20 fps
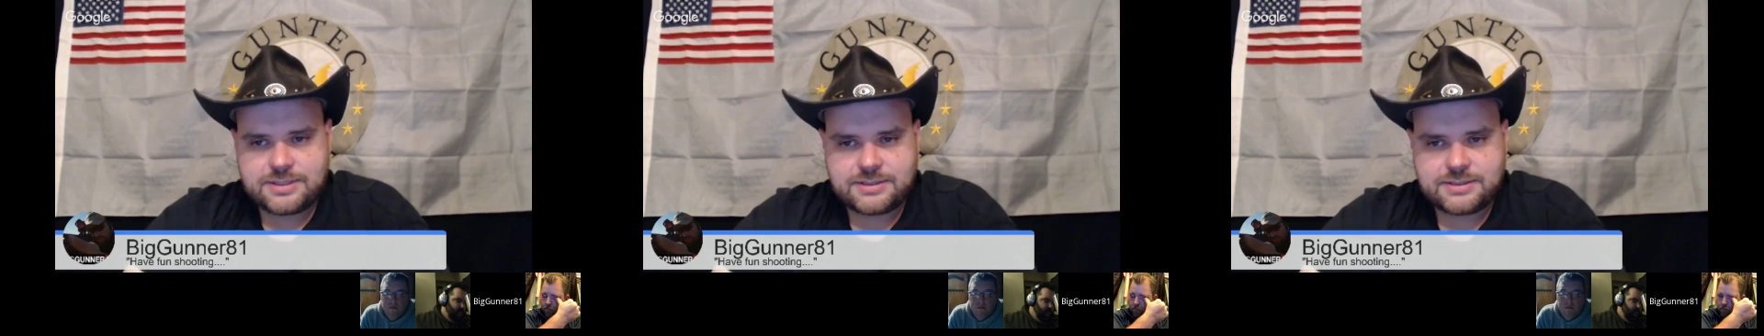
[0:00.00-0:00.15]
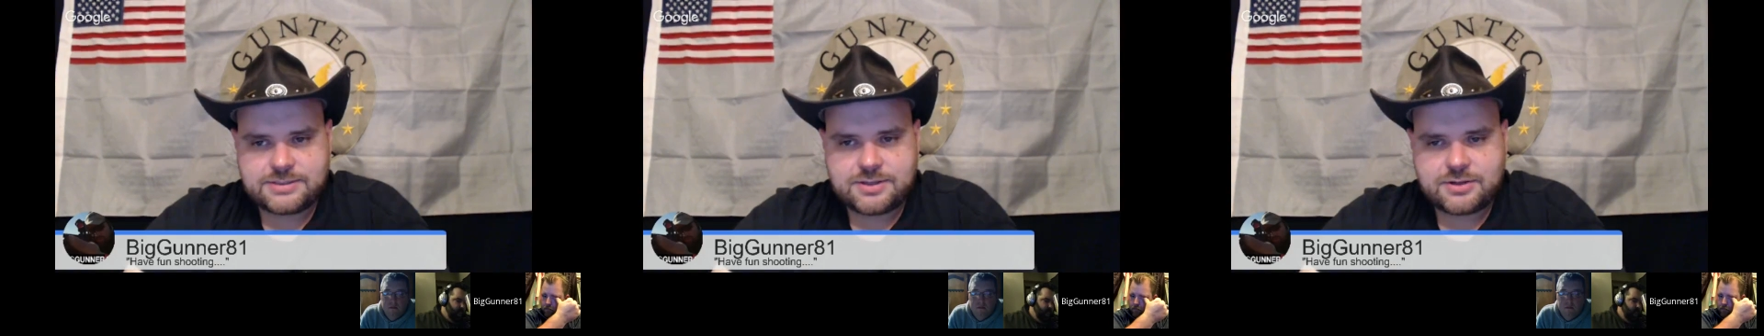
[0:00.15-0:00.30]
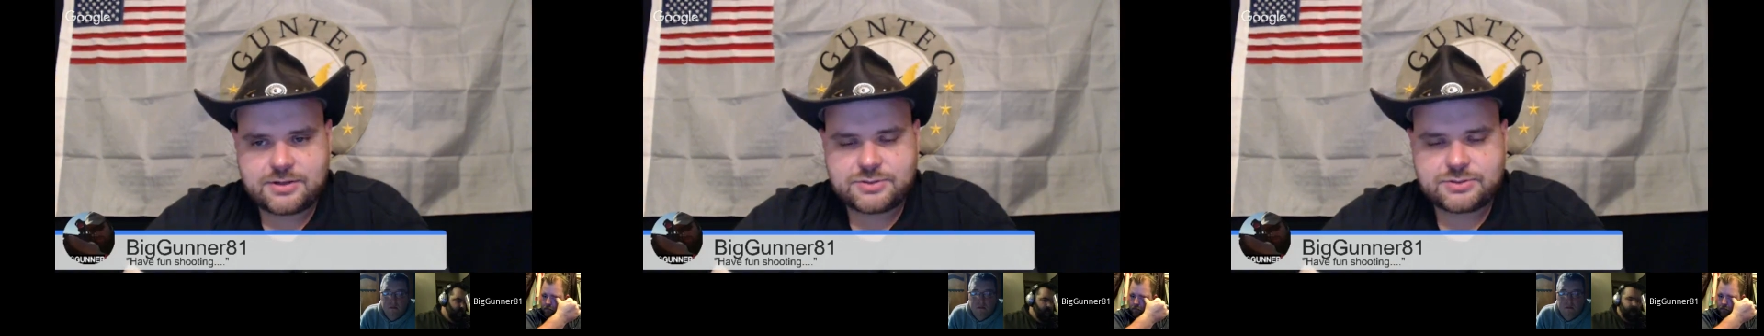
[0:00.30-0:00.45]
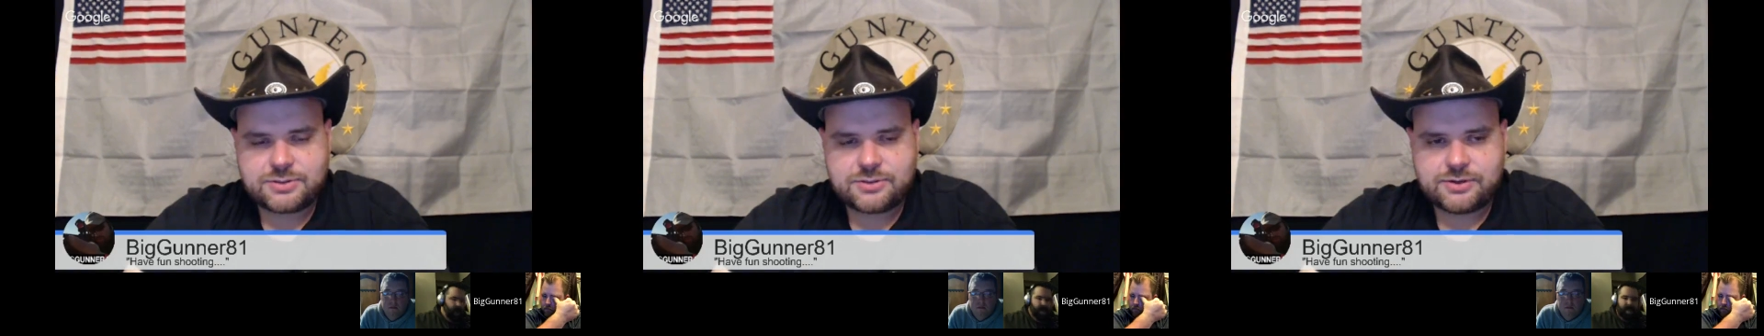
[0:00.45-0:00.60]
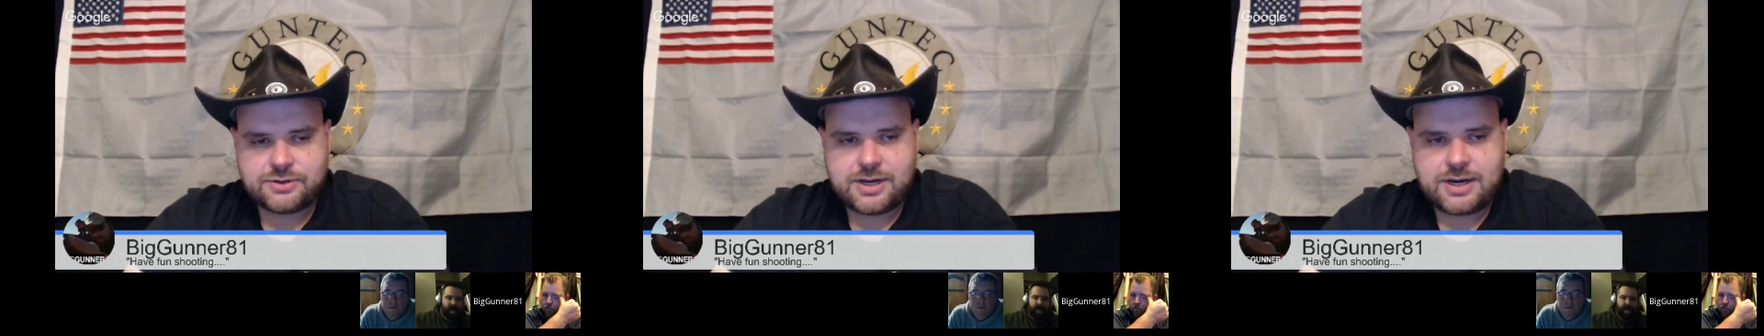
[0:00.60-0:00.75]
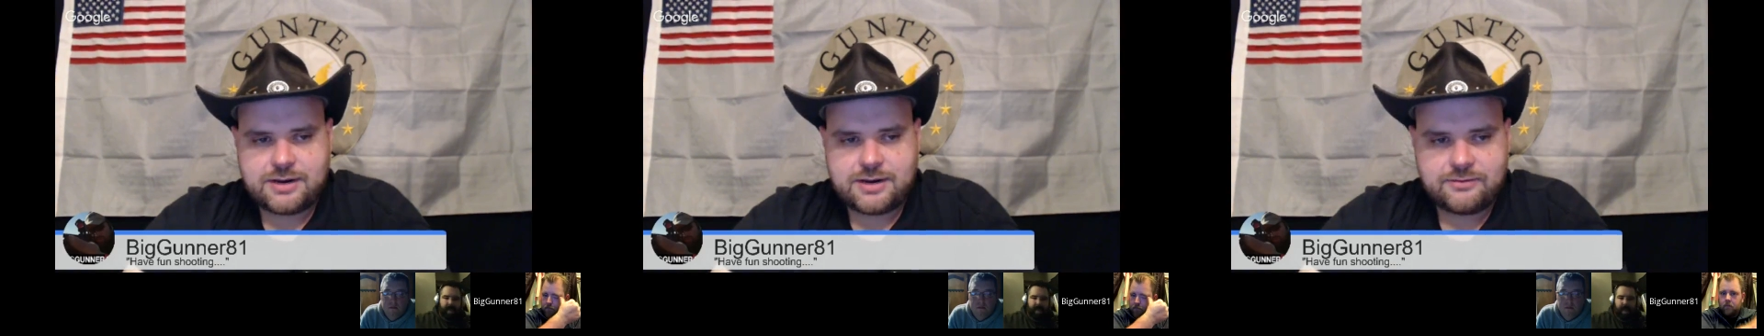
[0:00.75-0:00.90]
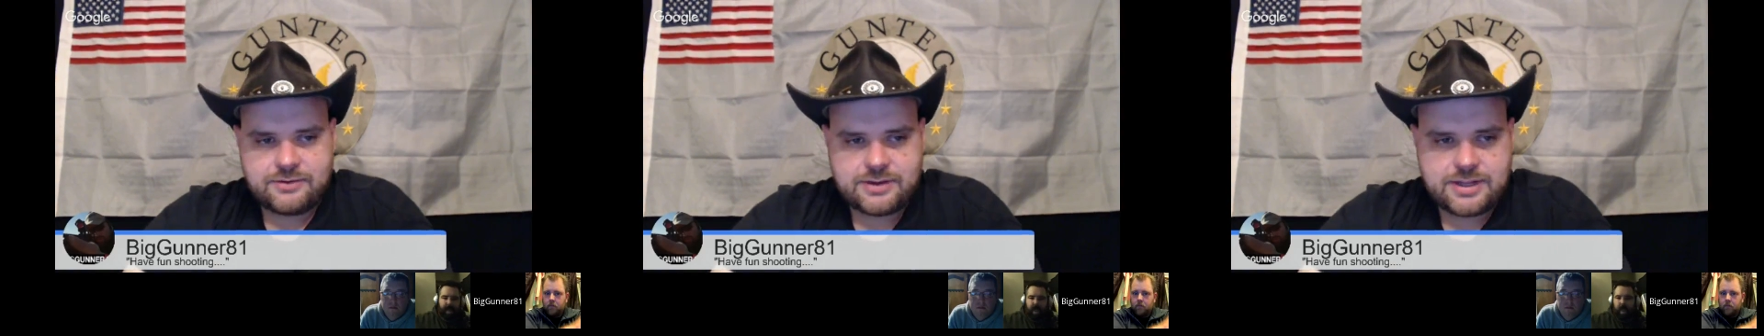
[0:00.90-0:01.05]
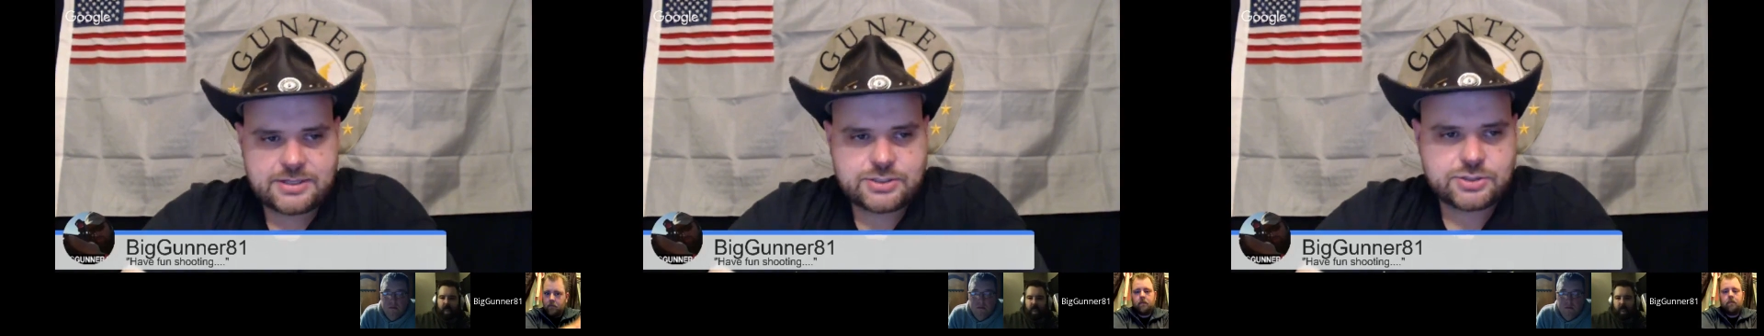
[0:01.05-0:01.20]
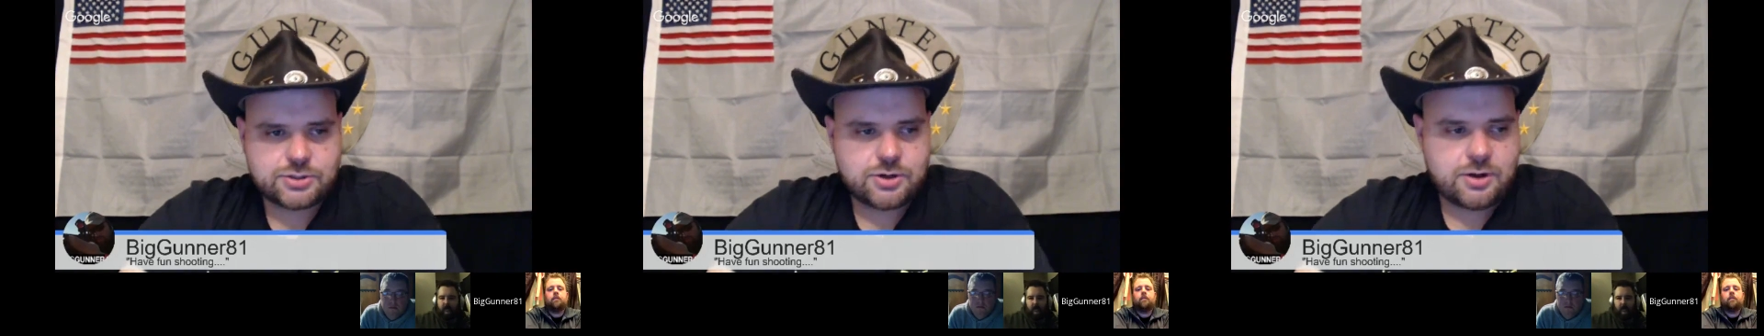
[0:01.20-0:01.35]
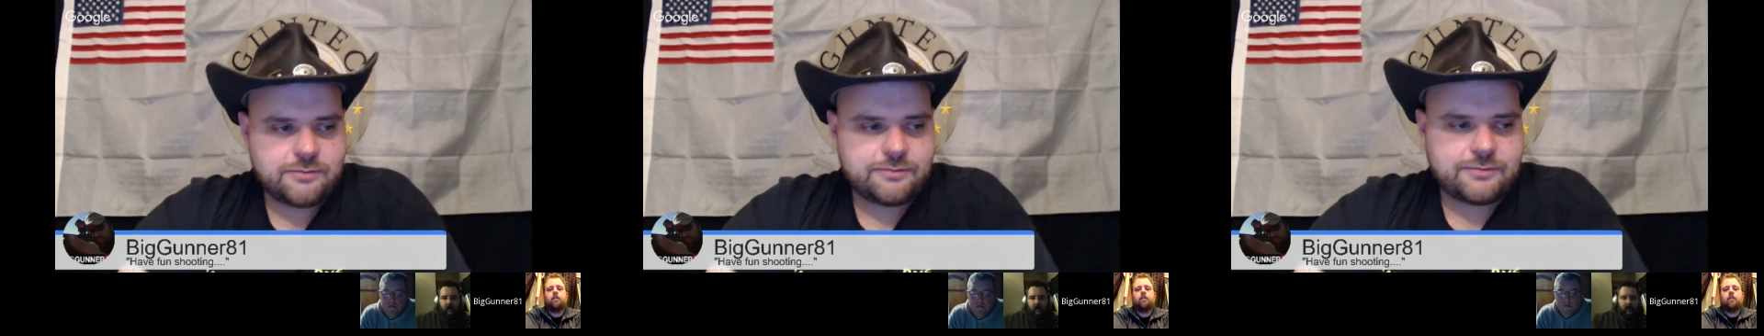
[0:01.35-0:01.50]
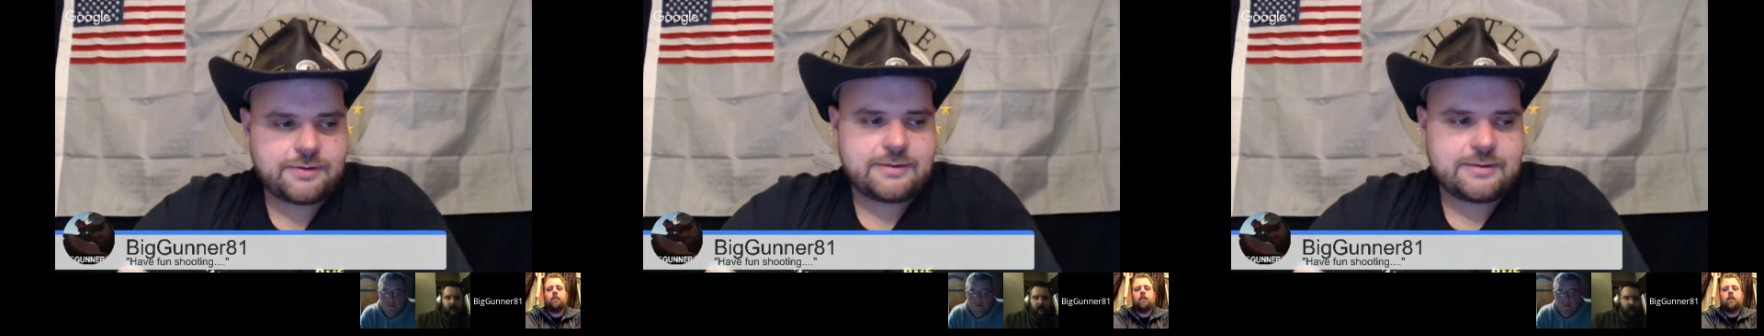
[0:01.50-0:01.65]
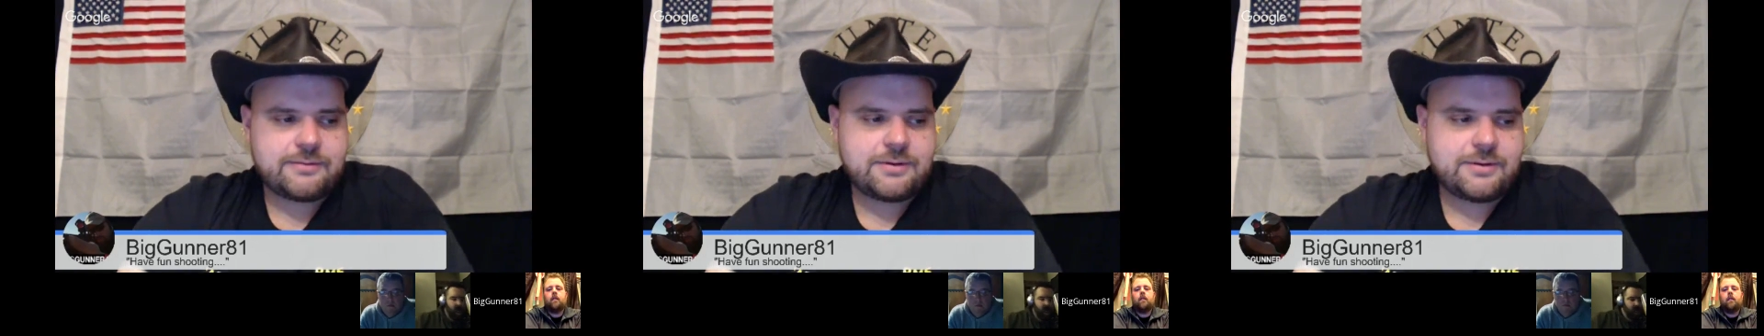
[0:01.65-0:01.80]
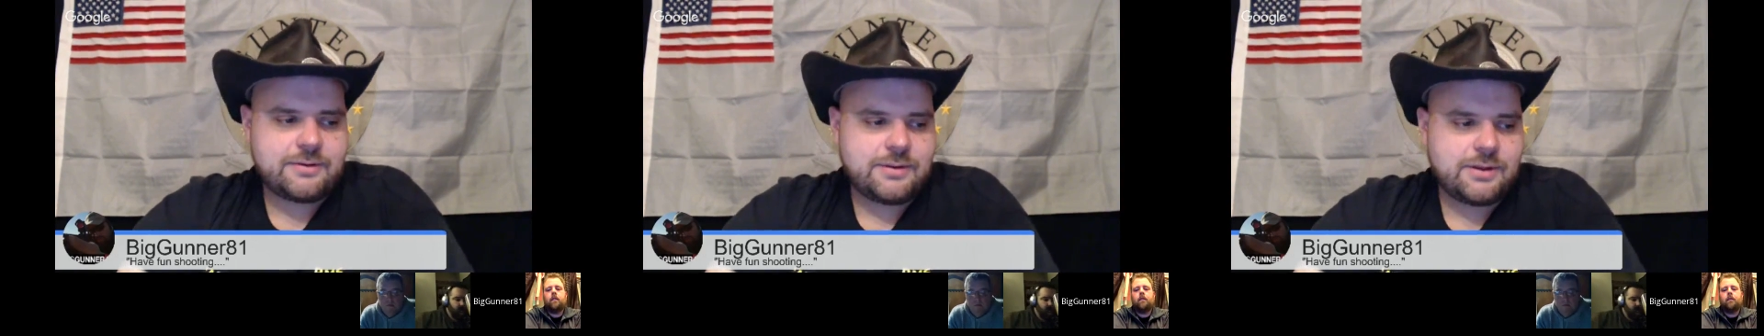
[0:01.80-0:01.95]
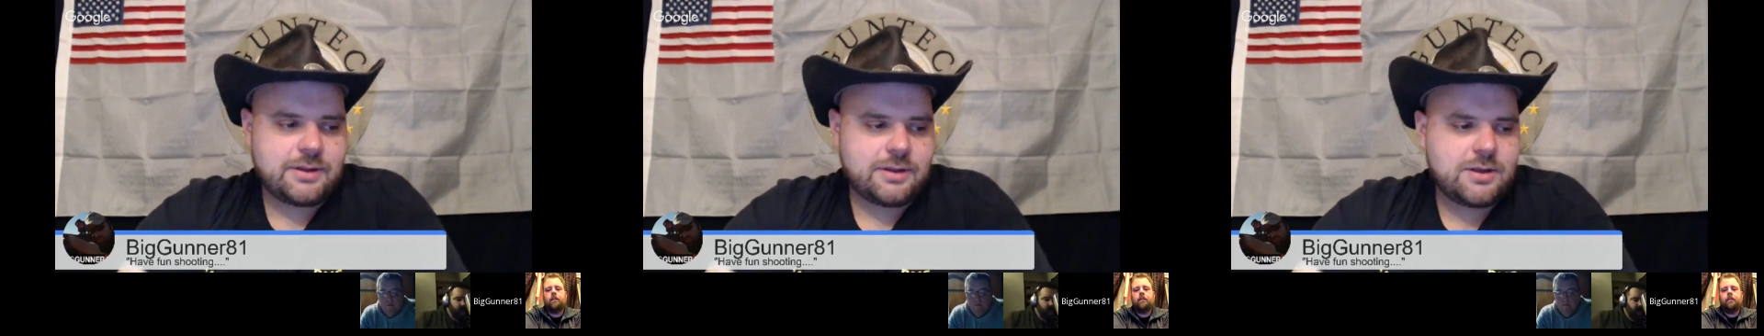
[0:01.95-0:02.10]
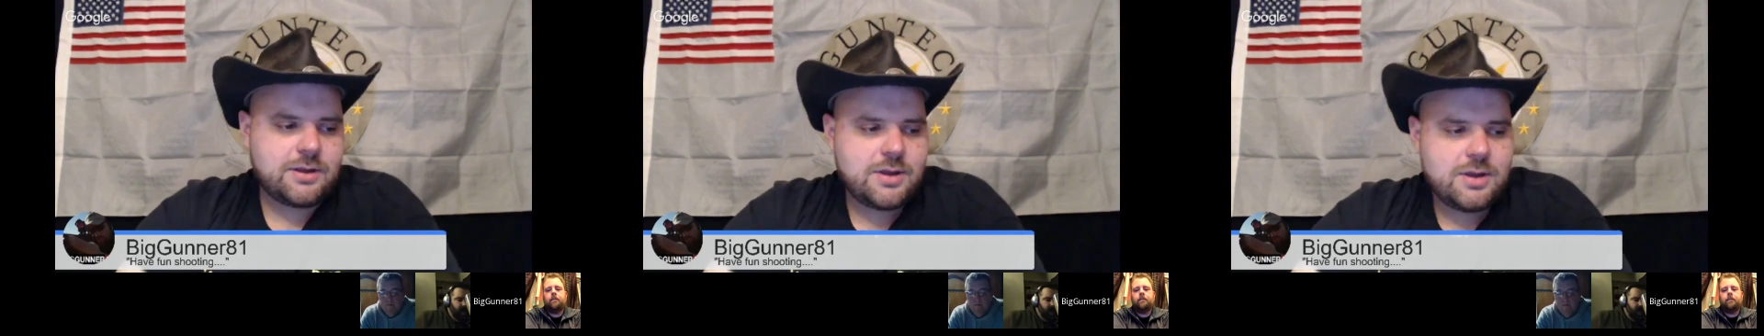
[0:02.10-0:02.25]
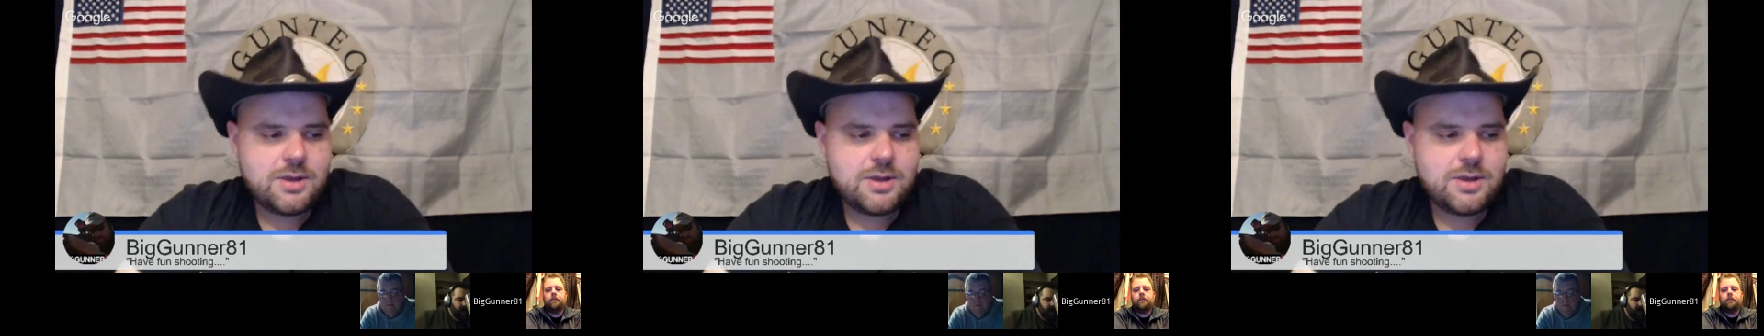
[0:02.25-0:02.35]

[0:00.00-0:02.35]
It's also kind of a catch-all for everything.